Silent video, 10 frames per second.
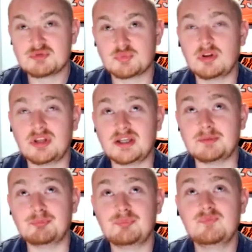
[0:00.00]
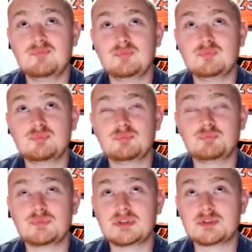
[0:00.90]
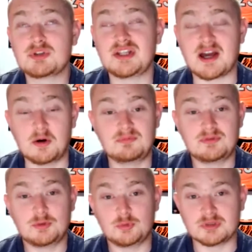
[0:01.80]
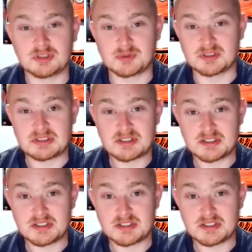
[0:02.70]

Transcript: really helpful when you can